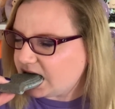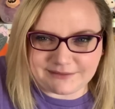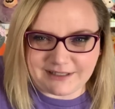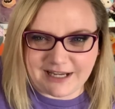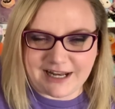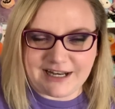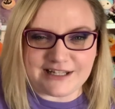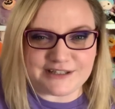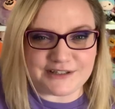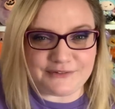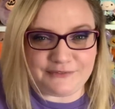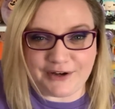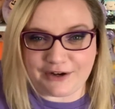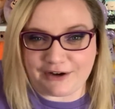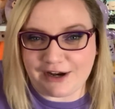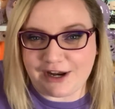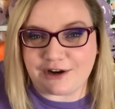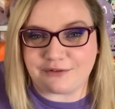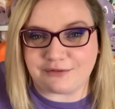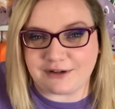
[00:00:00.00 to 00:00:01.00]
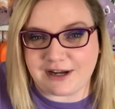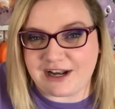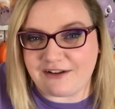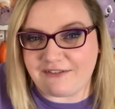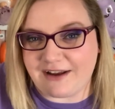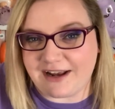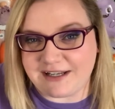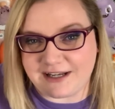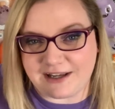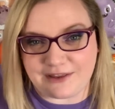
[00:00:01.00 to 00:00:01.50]
It is a very creative
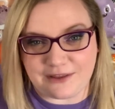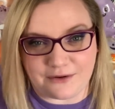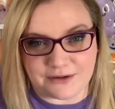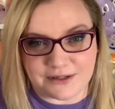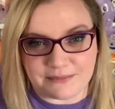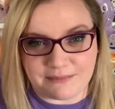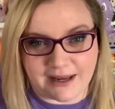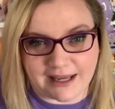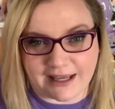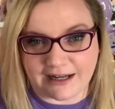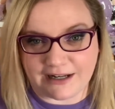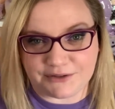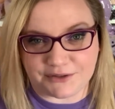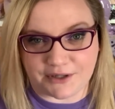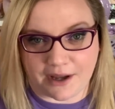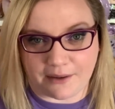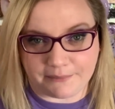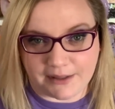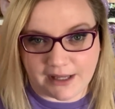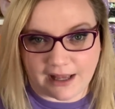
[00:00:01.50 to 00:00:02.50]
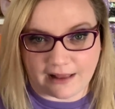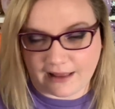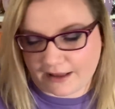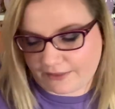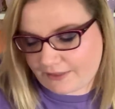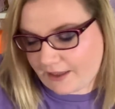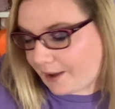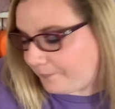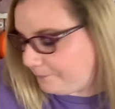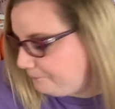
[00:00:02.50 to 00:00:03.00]
idea though, to make it a zombie. I like
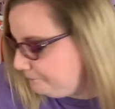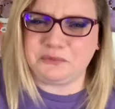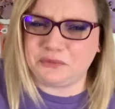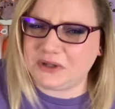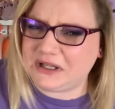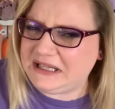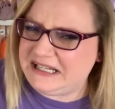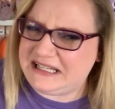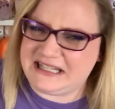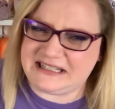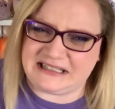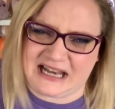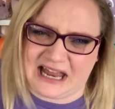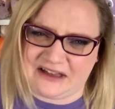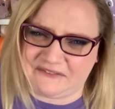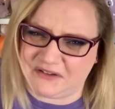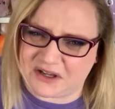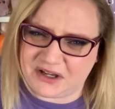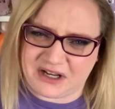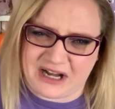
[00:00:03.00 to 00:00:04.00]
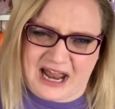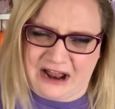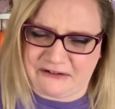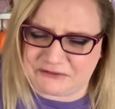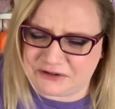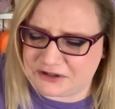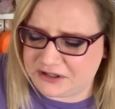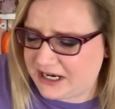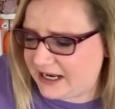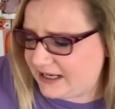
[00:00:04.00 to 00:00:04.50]
that. Really doesn't have a good
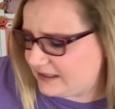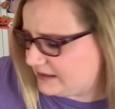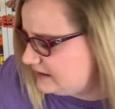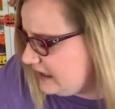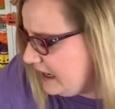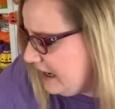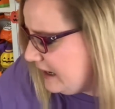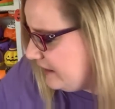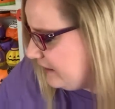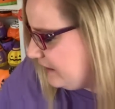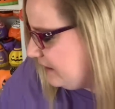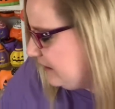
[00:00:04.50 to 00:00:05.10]
aftertaste either.